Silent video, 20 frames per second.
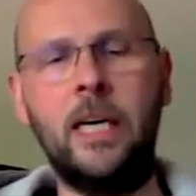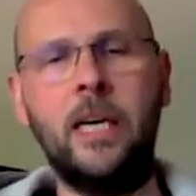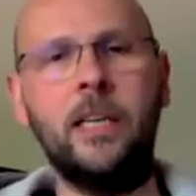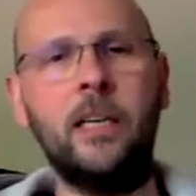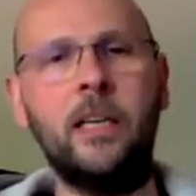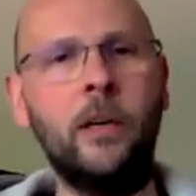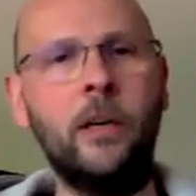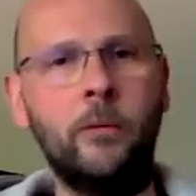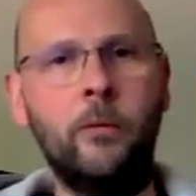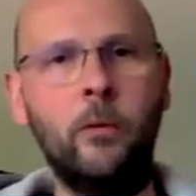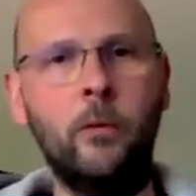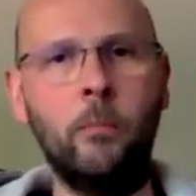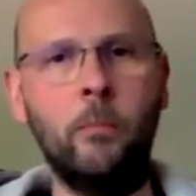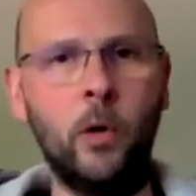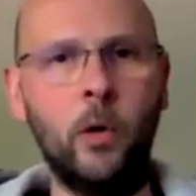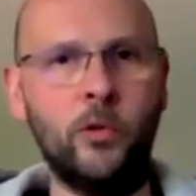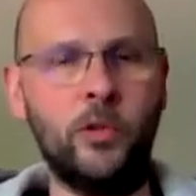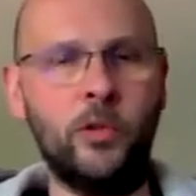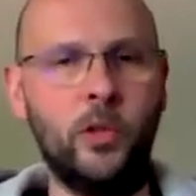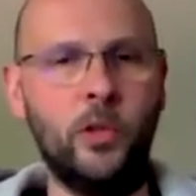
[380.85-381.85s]
Can't afford
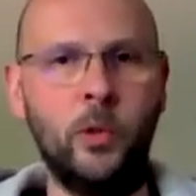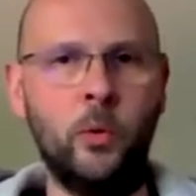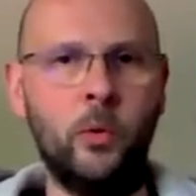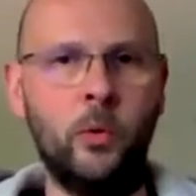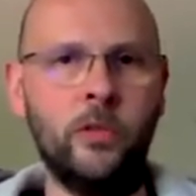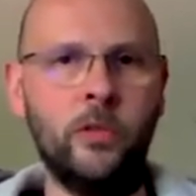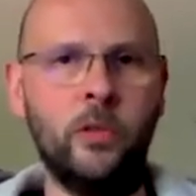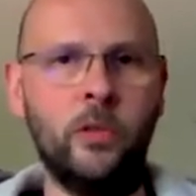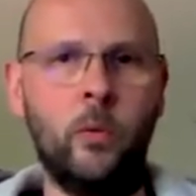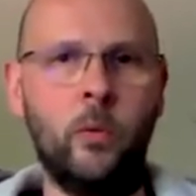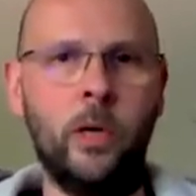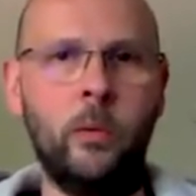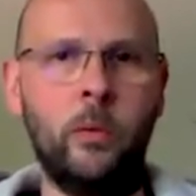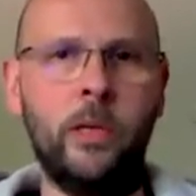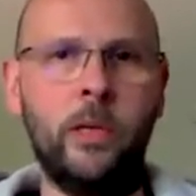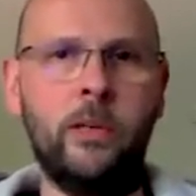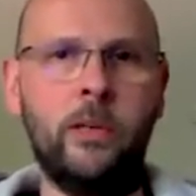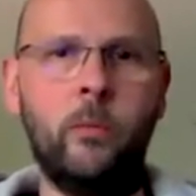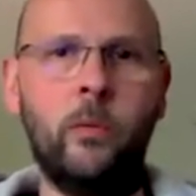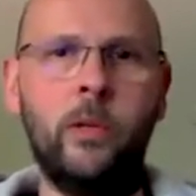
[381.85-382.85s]
mode 2. There's no way
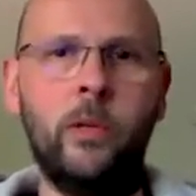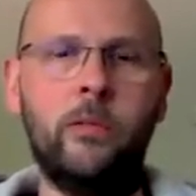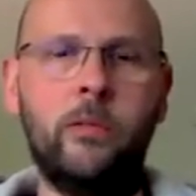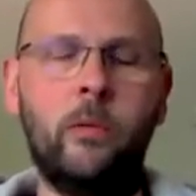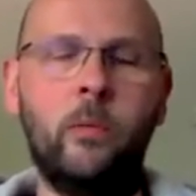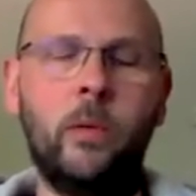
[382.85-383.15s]
we can